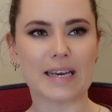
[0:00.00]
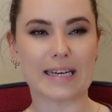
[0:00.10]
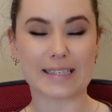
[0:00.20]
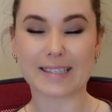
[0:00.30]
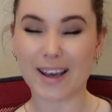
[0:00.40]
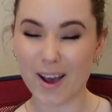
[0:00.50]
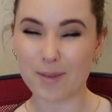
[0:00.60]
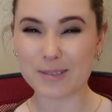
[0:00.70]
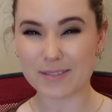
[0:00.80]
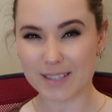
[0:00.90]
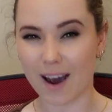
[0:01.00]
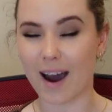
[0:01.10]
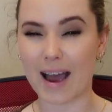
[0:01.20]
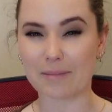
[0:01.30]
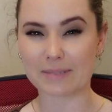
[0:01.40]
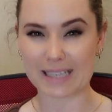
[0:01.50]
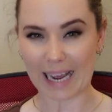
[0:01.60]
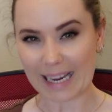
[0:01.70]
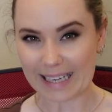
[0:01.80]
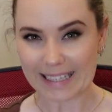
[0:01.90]
In terms of time
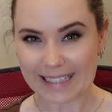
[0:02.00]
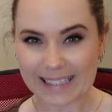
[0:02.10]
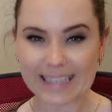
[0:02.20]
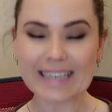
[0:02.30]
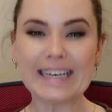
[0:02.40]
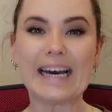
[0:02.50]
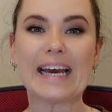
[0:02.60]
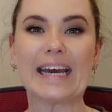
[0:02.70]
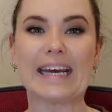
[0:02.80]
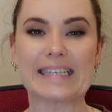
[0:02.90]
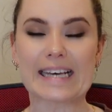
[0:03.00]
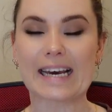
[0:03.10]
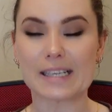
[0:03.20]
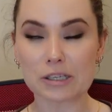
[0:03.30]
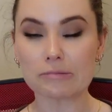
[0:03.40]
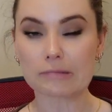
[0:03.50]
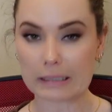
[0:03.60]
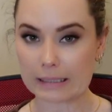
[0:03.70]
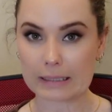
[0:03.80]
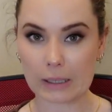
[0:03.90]
taken, it takes a
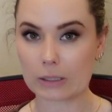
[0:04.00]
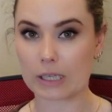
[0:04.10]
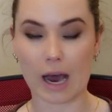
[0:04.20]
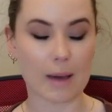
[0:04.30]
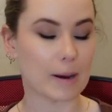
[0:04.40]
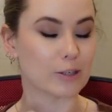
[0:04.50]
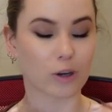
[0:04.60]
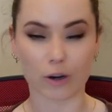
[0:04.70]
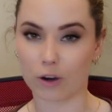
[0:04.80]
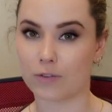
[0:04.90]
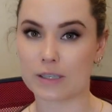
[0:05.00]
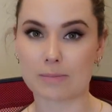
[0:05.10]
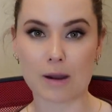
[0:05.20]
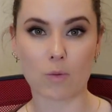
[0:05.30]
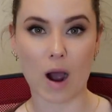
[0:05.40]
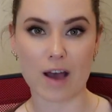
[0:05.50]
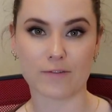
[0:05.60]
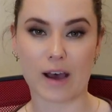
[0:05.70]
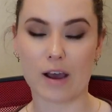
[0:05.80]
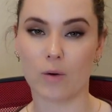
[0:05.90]
really long time. I don't know if it's my
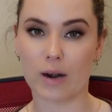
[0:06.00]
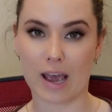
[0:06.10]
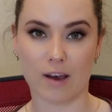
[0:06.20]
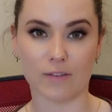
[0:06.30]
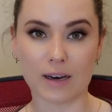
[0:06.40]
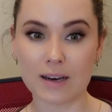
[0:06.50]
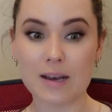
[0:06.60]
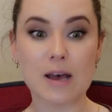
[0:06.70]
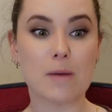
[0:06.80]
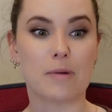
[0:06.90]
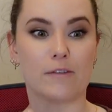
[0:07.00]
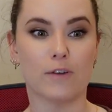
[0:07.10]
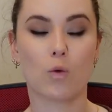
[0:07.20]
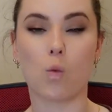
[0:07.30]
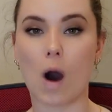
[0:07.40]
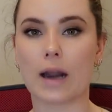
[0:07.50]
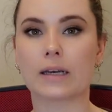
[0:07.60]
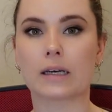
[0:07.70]
Wi-Fi or whatever, but for one